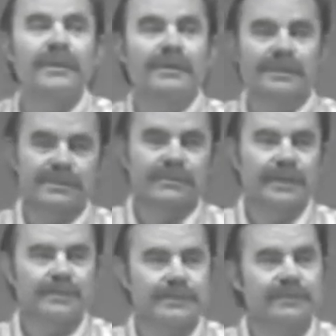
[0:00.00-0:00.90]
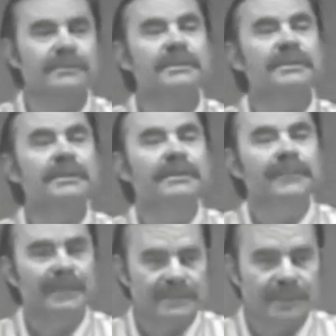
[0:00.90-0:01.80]
which is grape juice
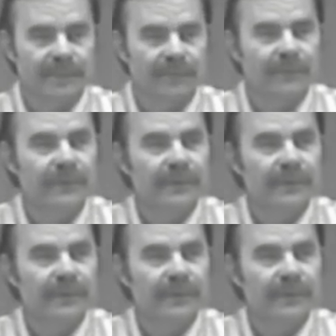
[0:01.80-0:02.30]
itself,